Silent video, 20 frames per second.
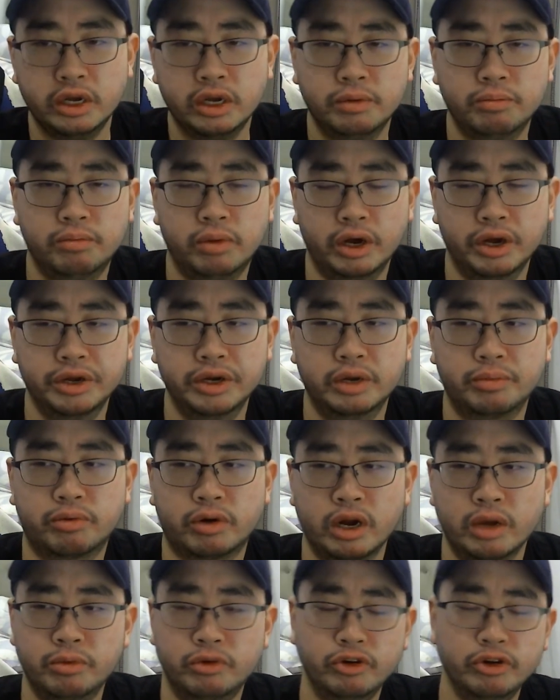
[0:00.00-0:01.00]
but the
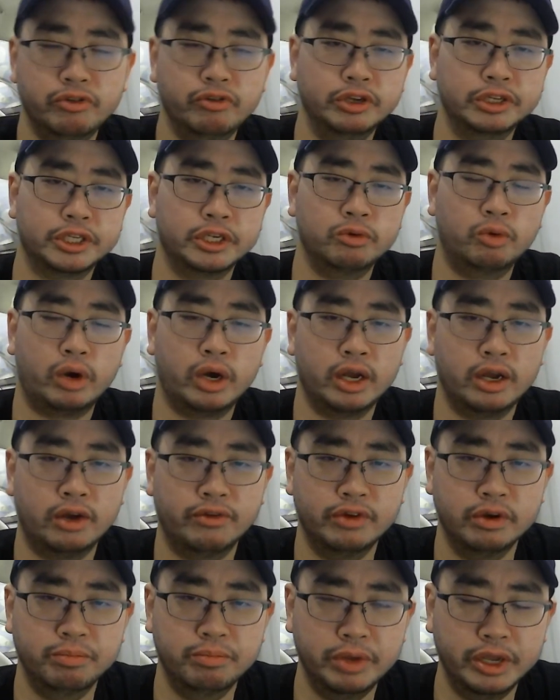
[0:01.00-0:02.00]
primary reason why I
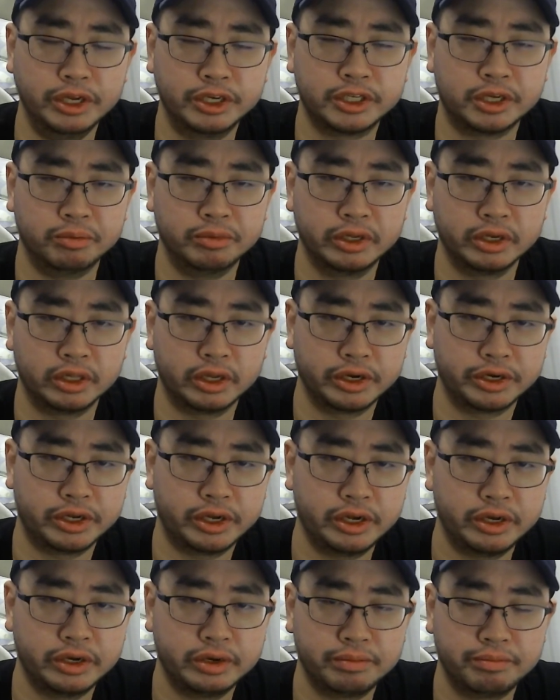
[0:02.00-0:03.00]
haven't made something like
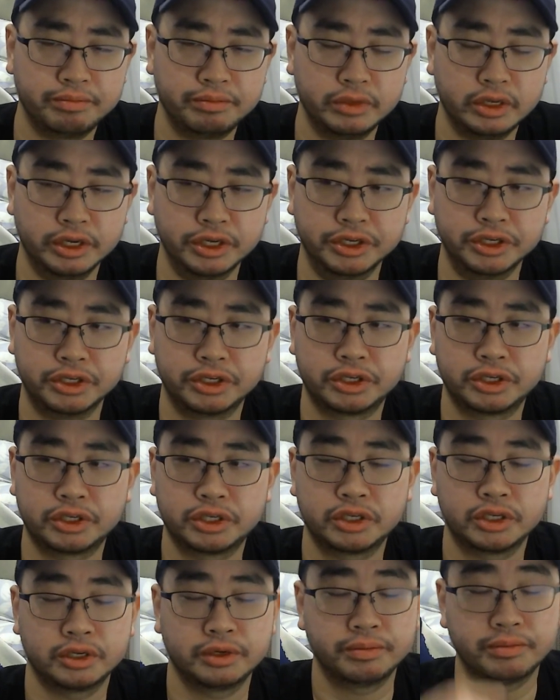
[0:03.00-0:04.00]
that
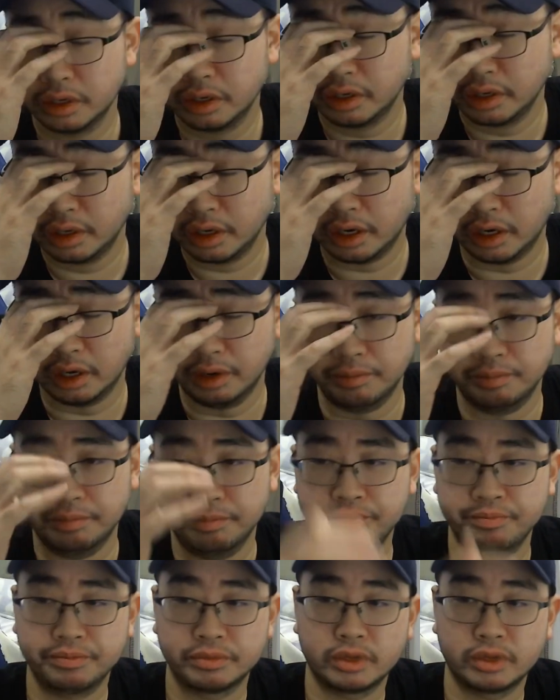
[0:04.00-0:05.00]
is
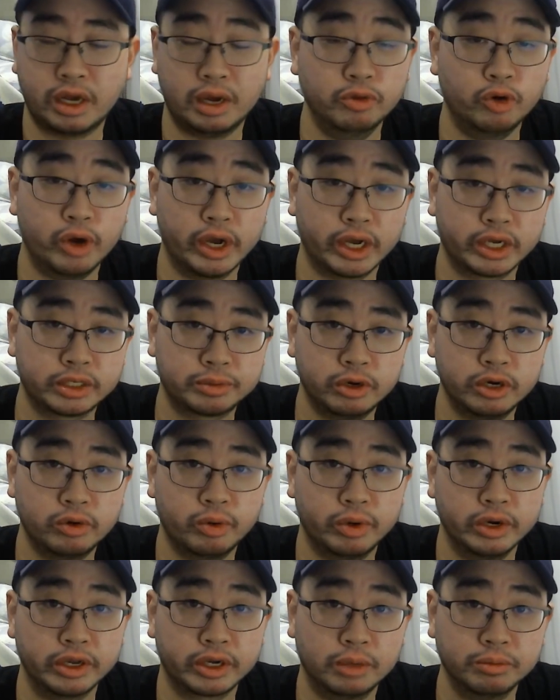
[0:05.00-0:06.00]
I'm no expert
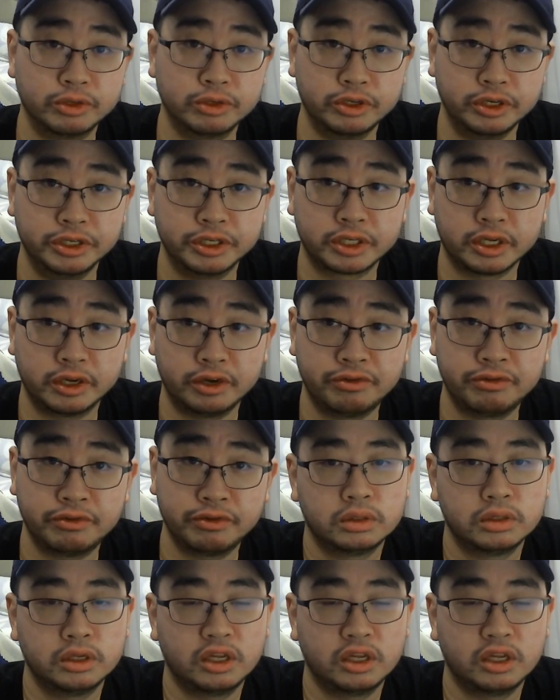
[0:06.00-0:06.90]
when it comes to this stuff.